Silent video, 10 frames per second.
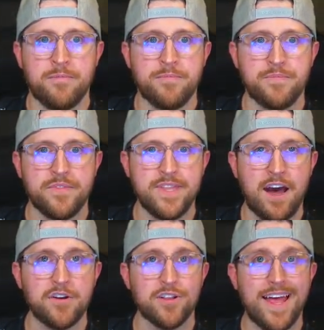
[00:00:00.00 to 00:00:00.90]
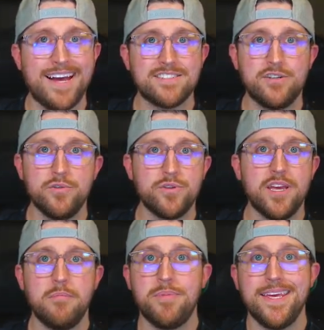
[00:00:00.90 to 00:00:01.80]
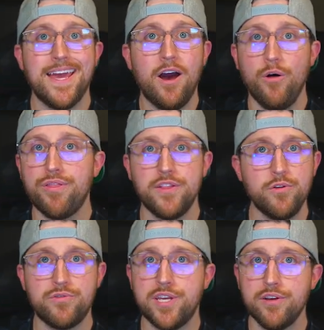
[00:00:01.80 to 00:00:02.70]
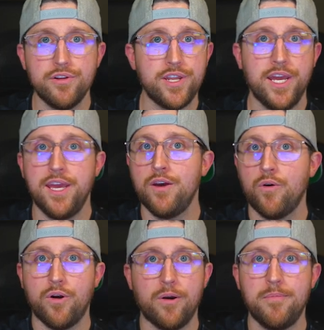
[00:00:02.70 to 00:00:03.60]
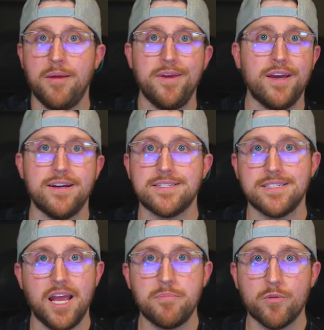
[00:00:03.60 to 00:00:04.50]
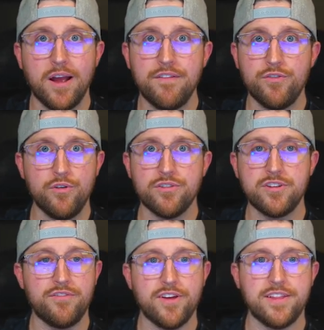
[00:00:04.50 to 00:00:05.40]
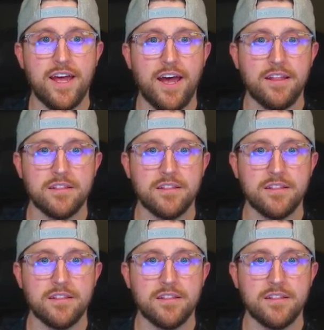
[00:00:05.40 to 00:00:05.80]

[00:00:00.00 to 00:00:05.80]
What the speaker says: Now your last 2 can be health and utility, or maybe a sniper rifle, stuff like that.